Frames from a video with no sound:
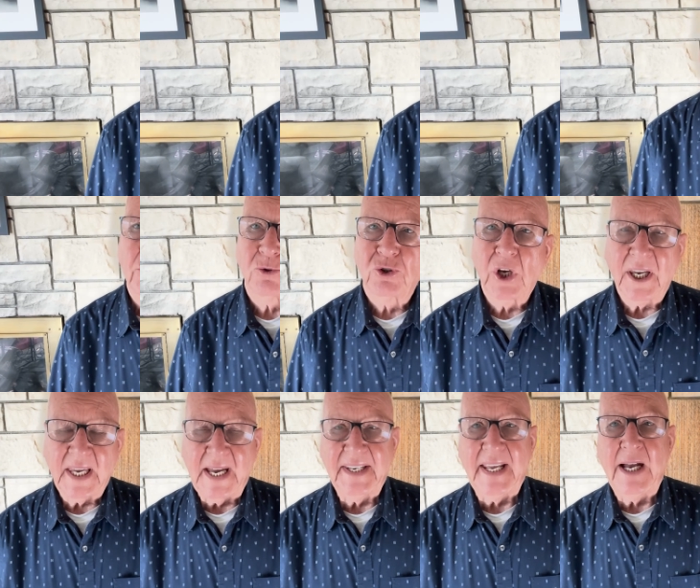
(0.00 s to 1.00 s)
So
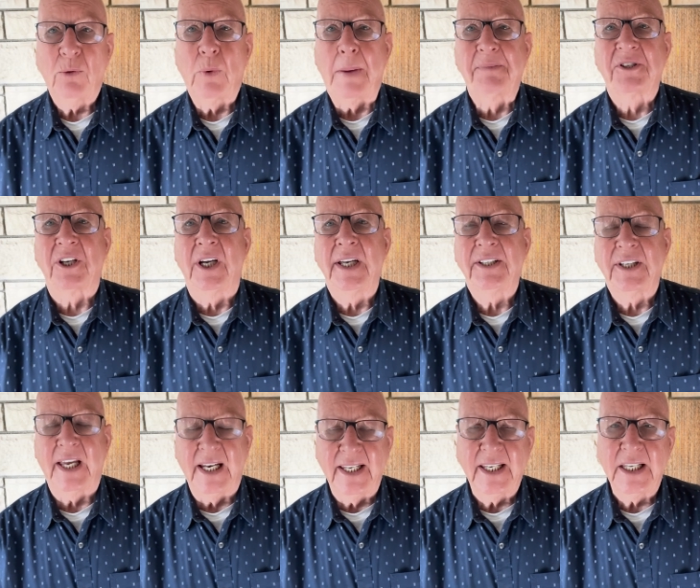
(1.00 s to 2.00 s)
check out our website,
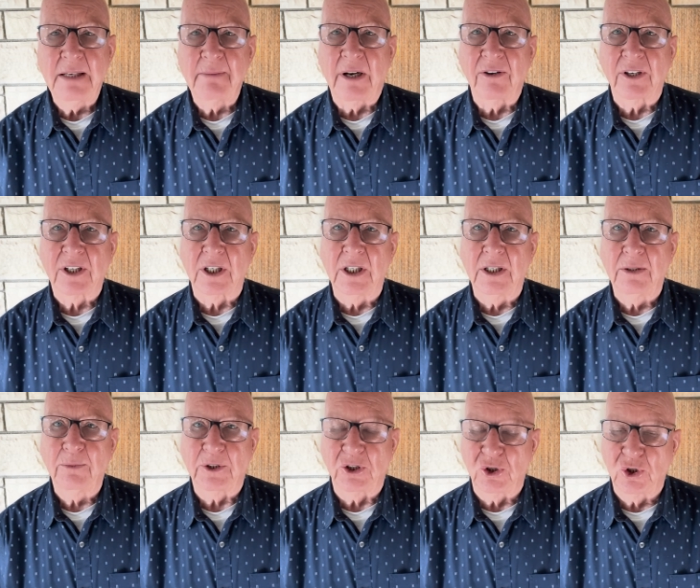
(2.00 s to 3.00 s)
Healing in
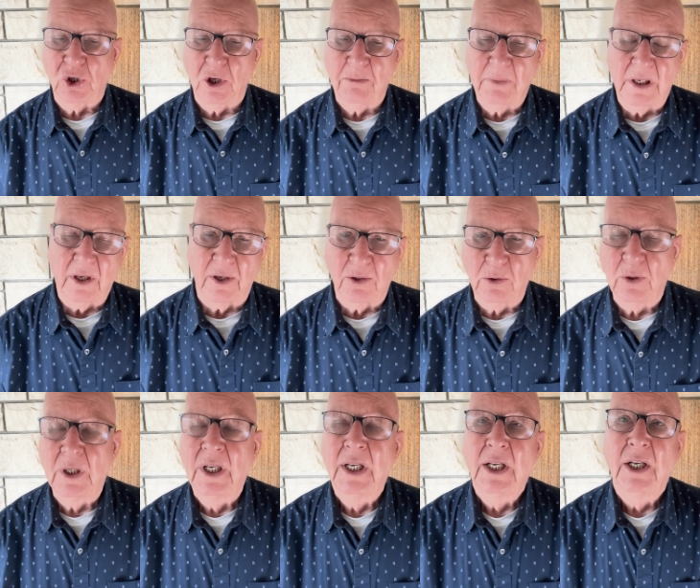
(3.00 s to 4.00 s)
America, which is shown below,
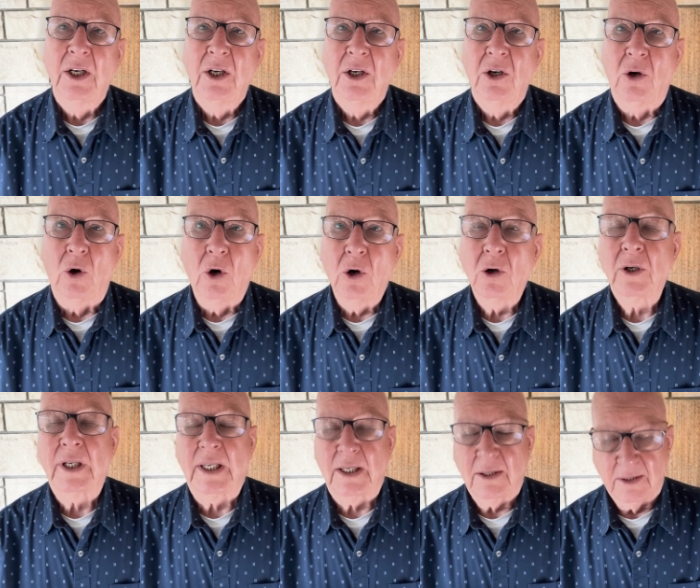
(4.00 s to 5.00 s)

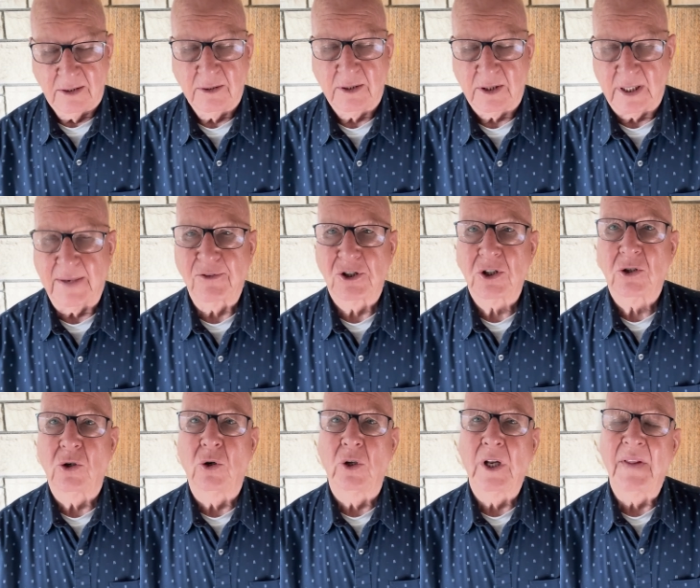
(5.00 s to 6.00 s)
or give us a
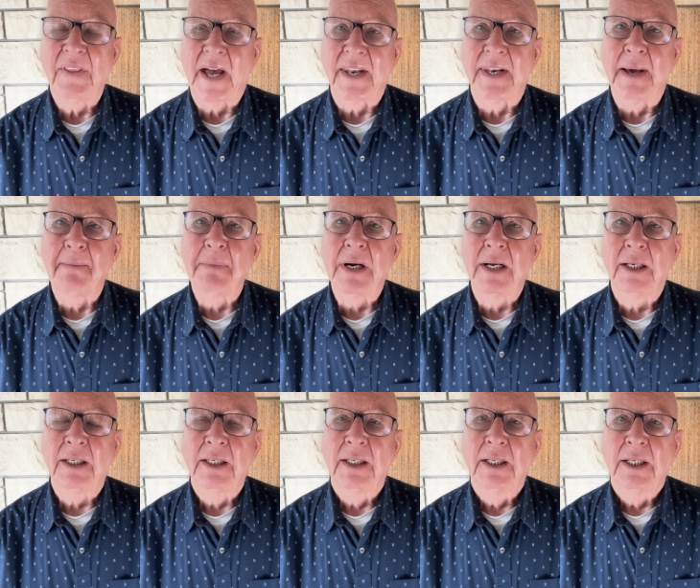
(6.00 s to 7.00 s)
call on that number
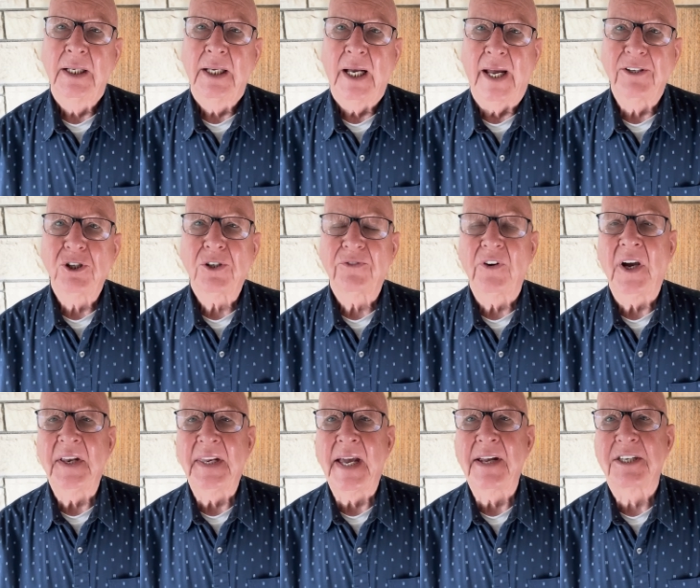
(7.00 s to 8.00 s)
and just
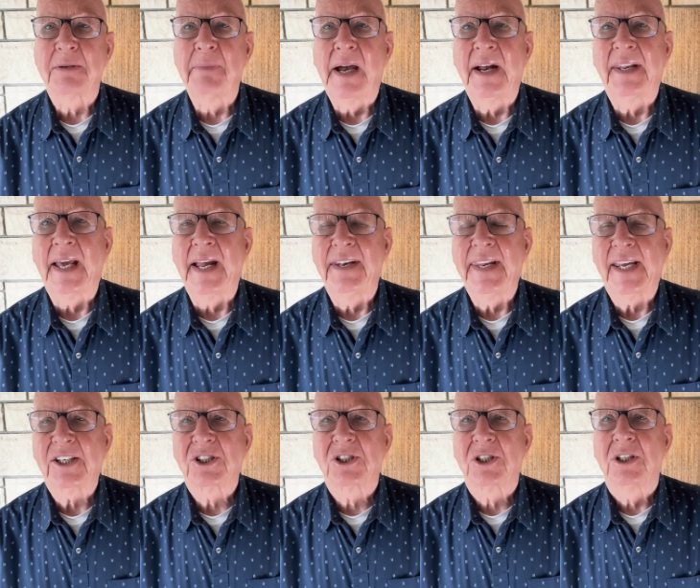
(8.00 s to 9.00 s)
find out about our
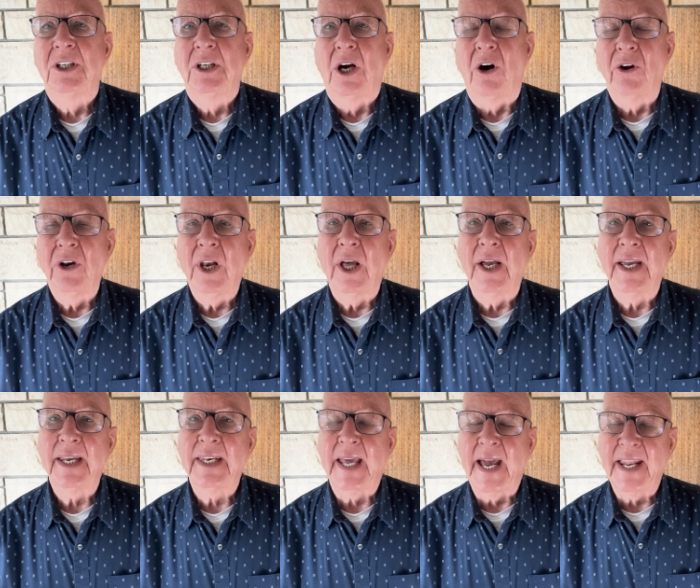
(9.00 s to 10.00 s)
next
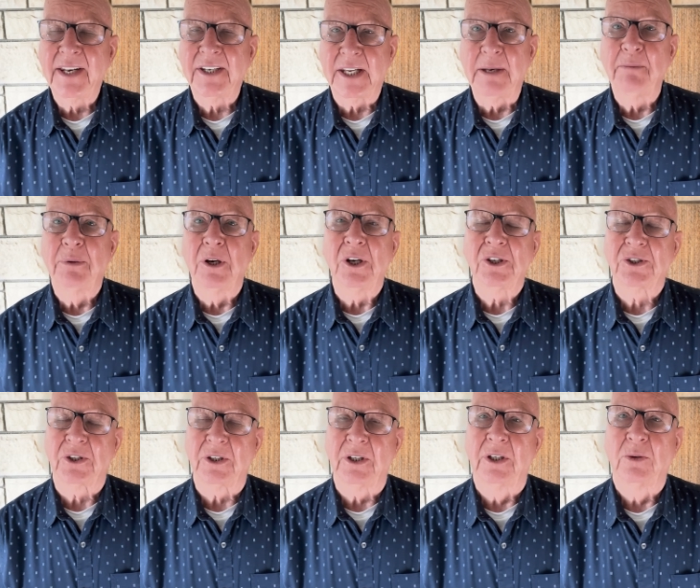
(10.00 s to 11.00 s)
online and in
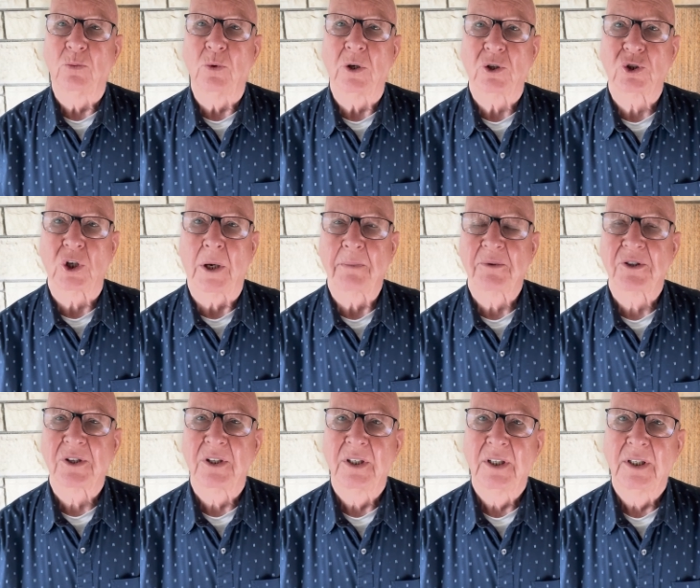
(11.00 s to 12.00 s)
person workshops.